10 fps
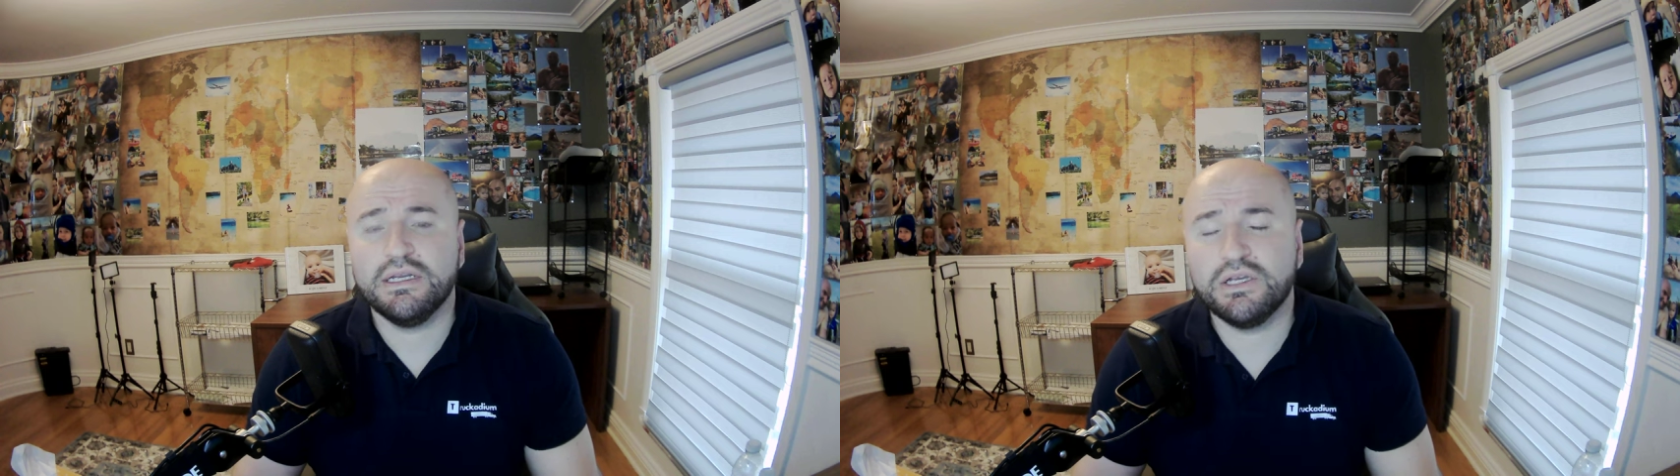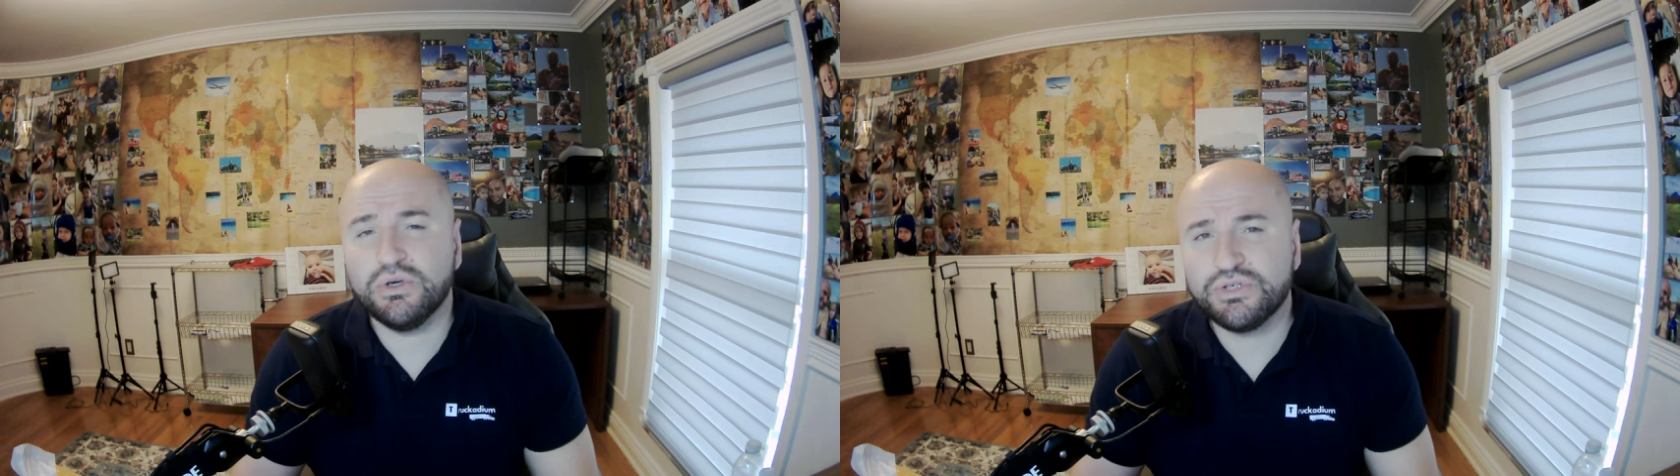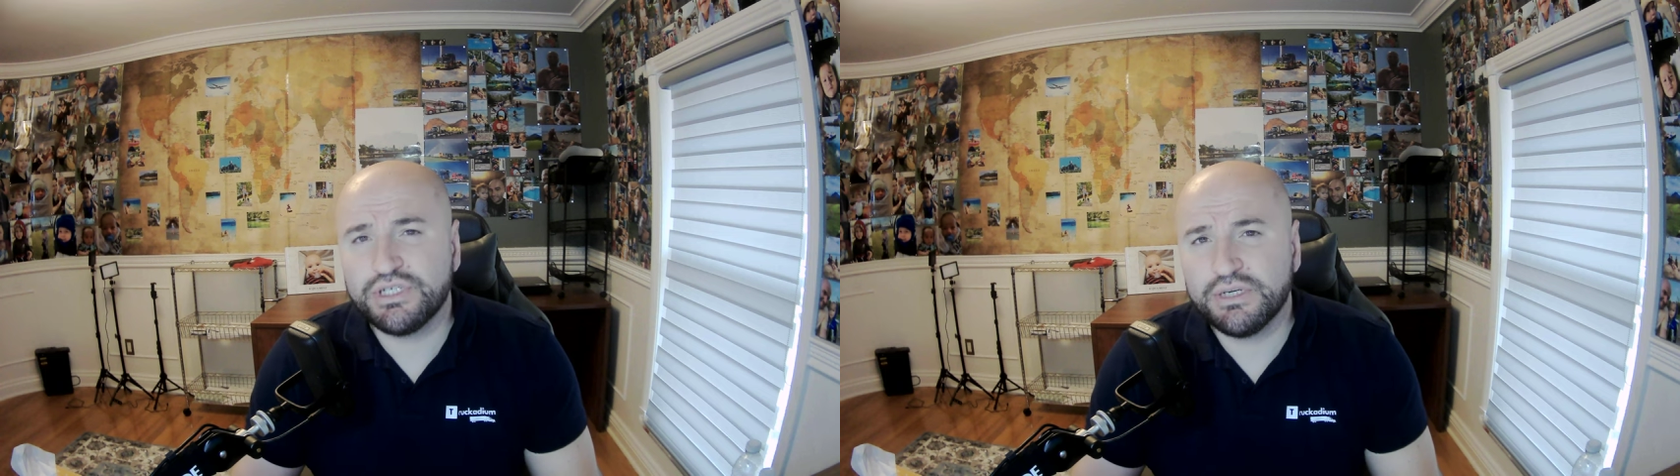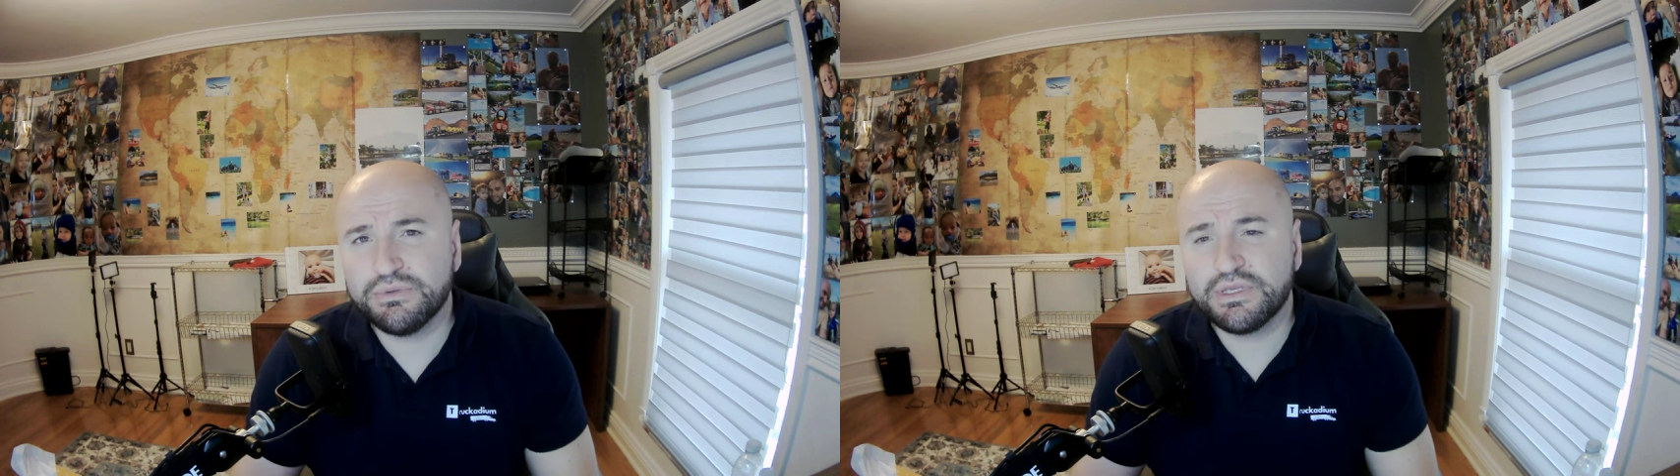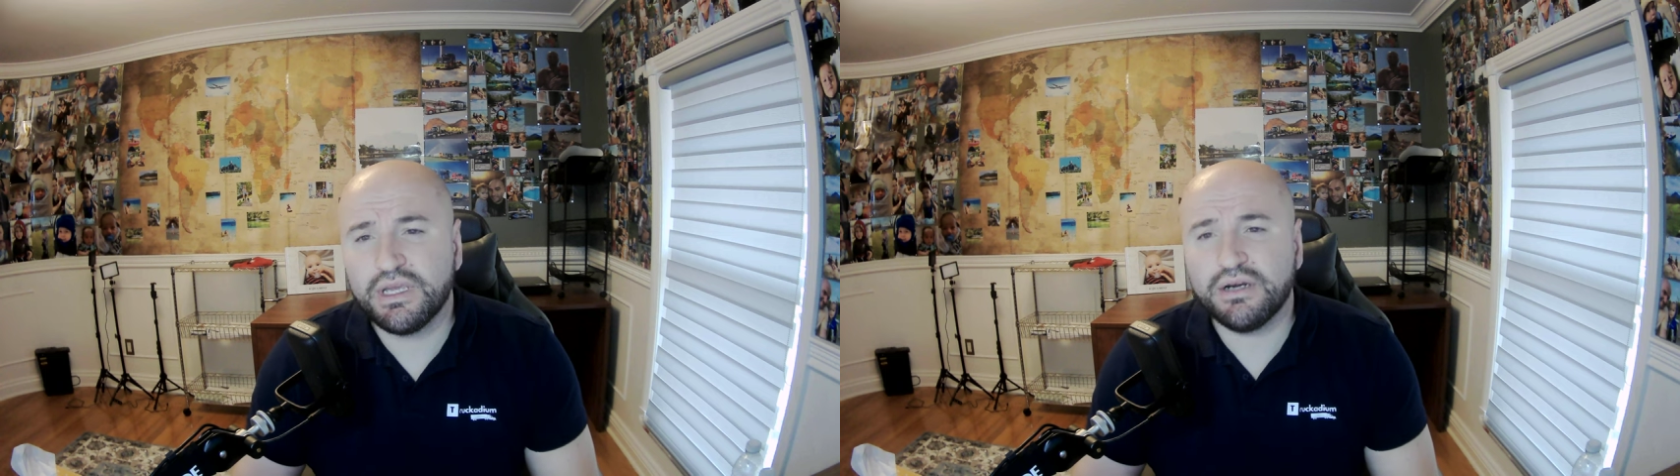negotiate
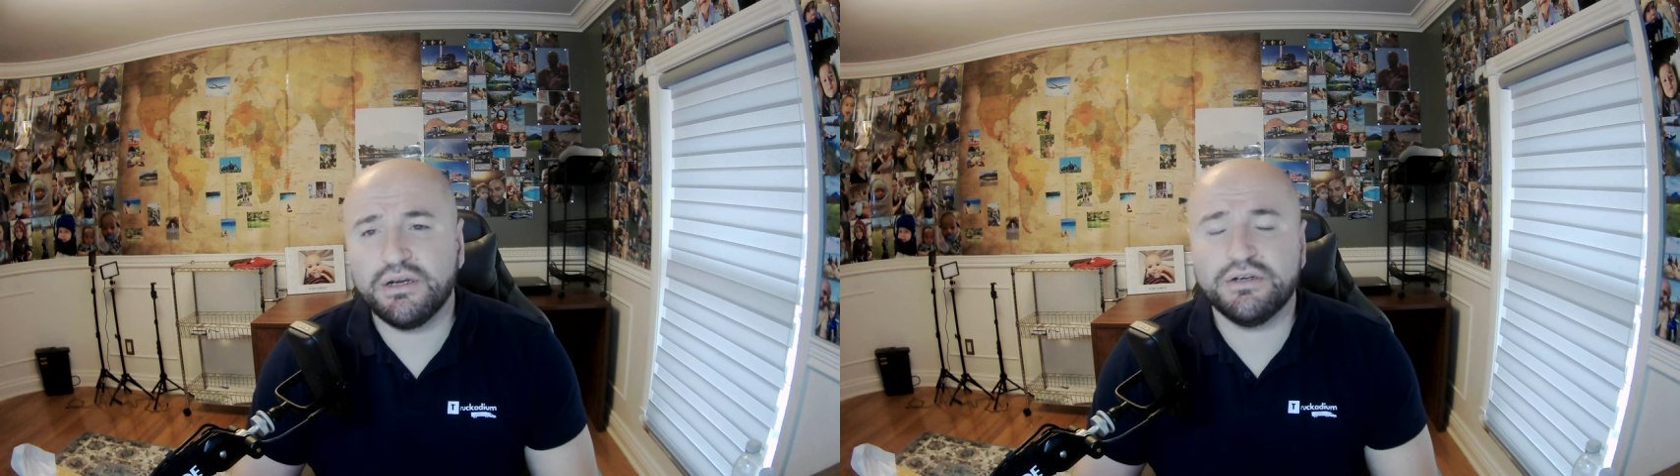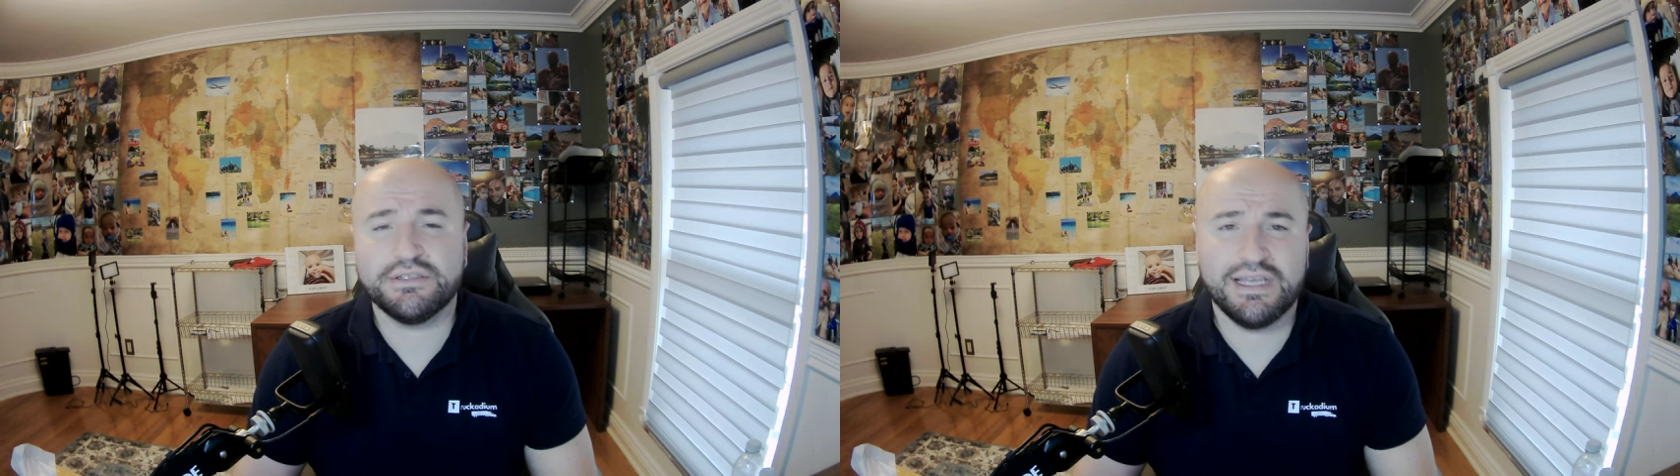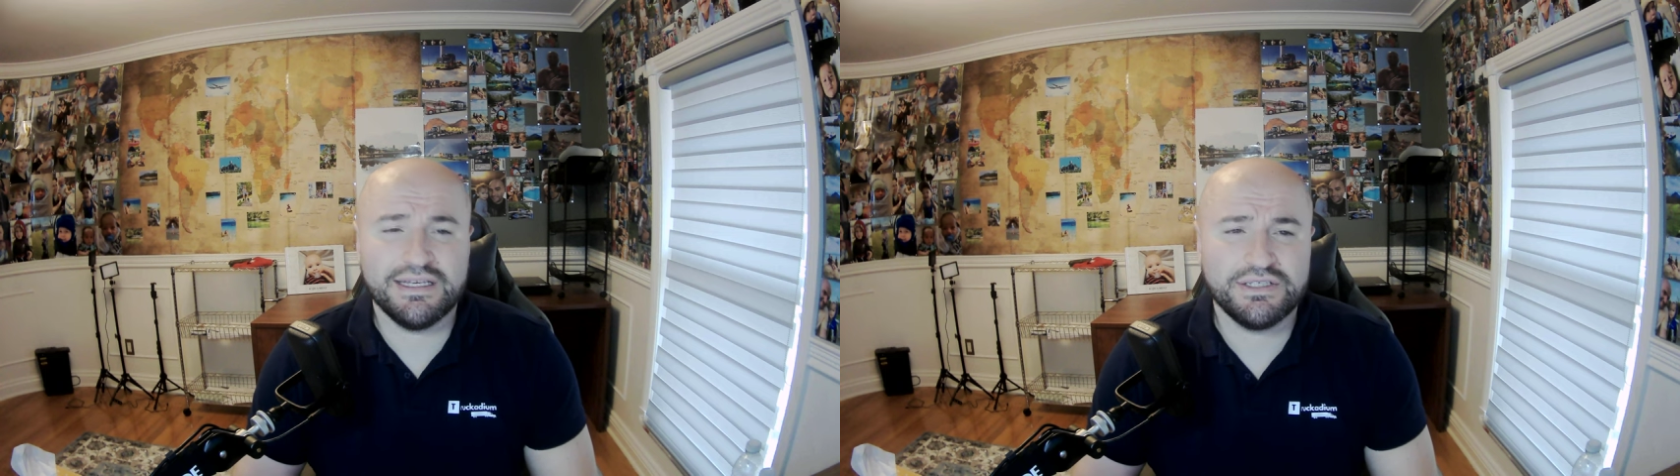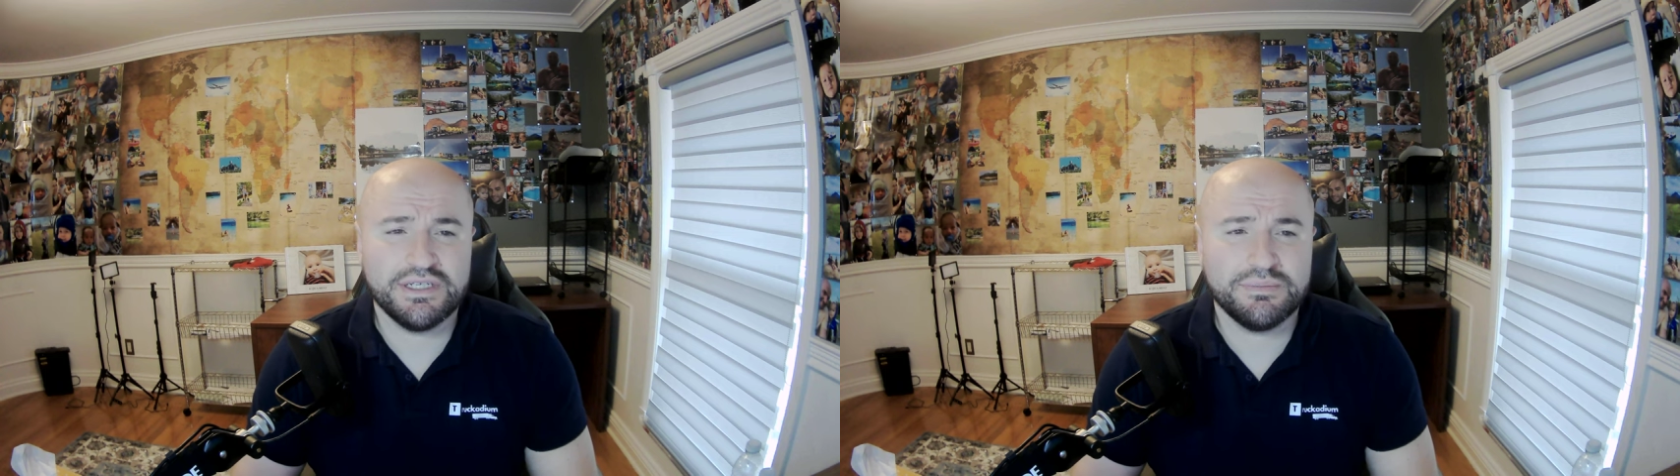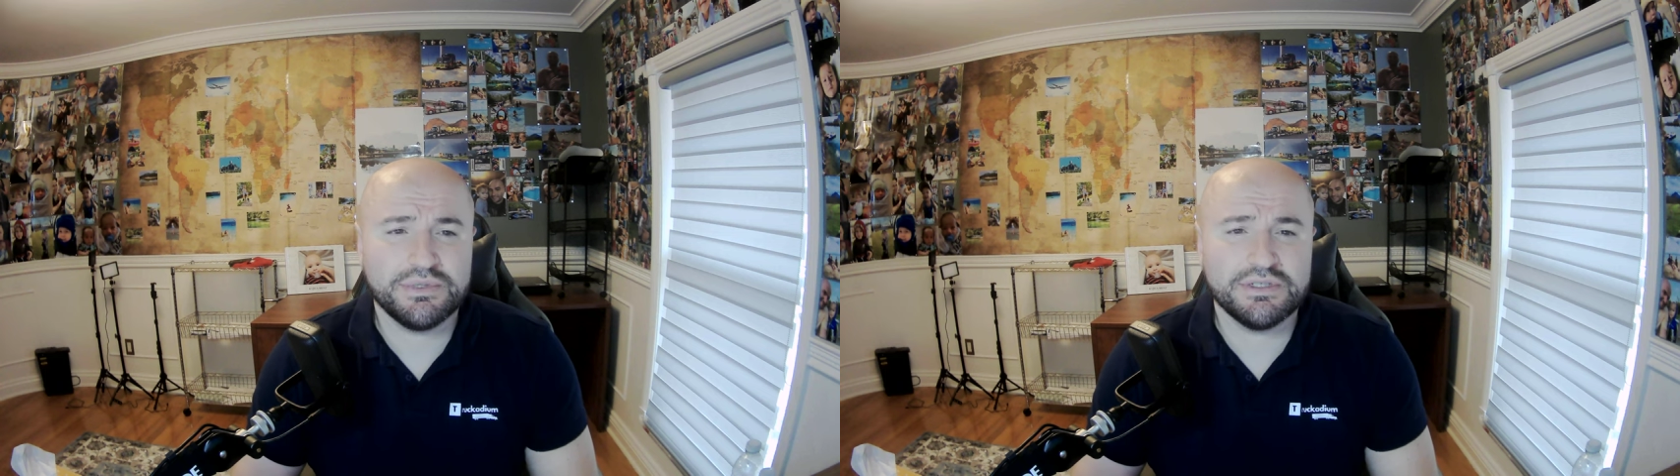with carriers and
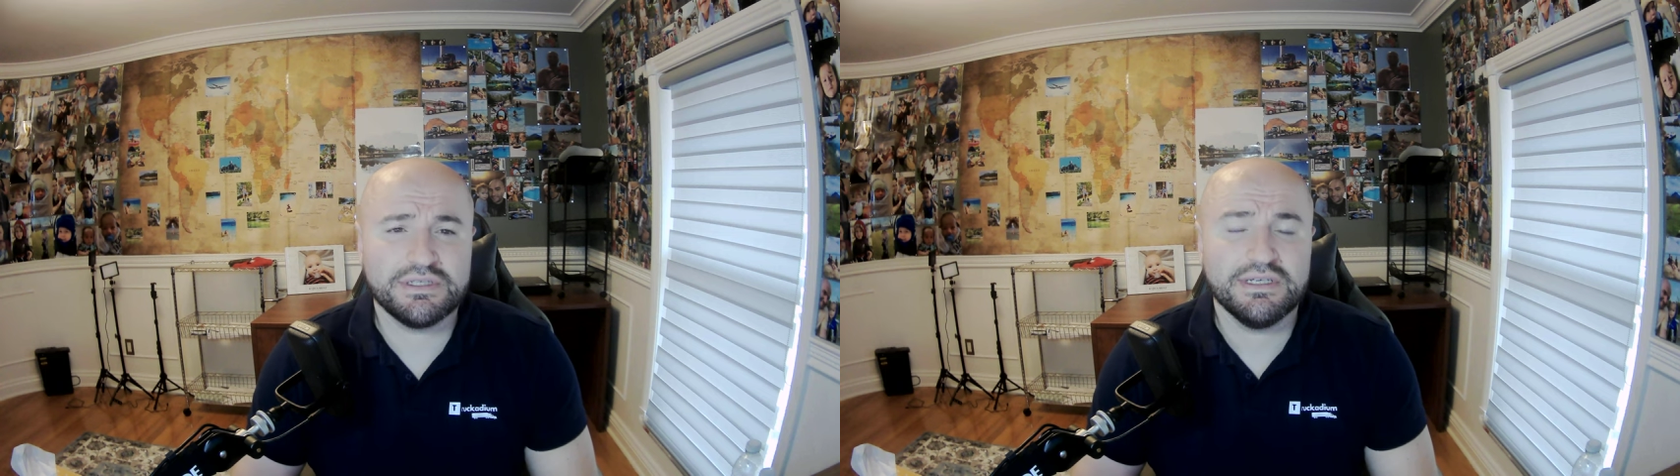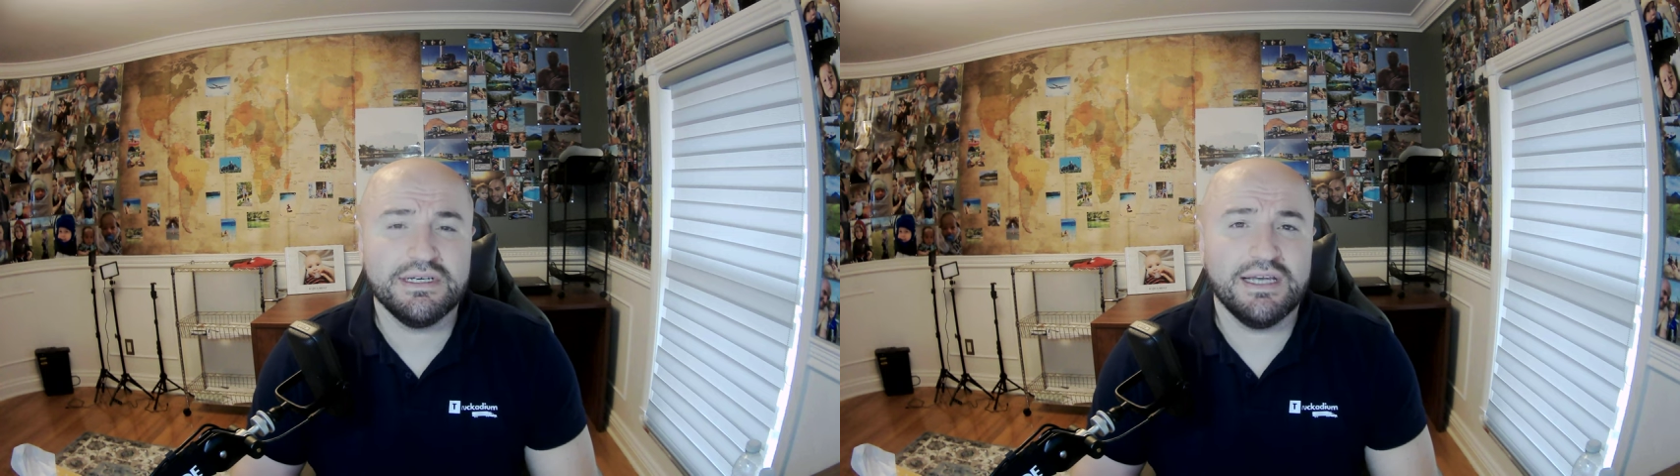shippers,